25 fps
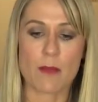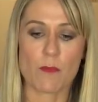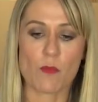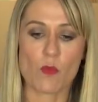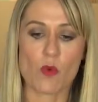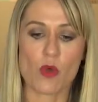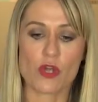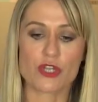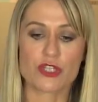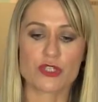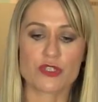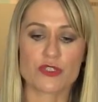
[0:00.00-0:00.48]

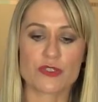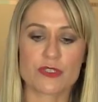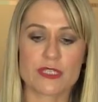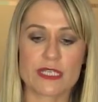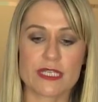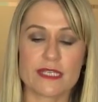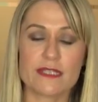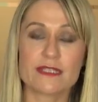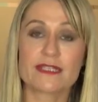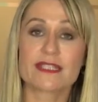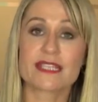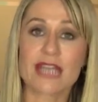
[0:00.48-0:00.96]
was
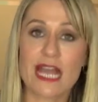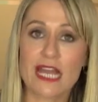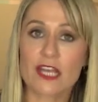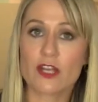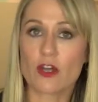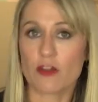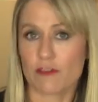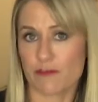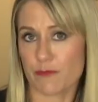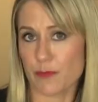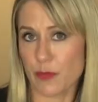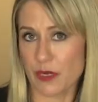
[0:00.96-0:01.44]
the
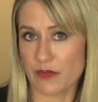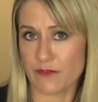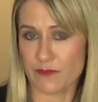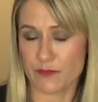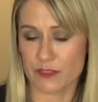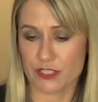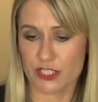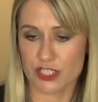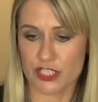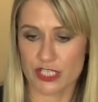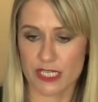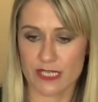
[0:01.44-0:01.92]
Steinhoff
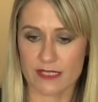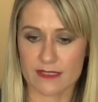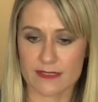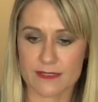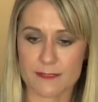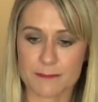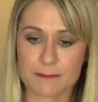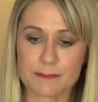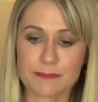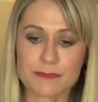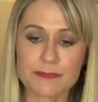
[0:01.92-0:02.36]
preference shares.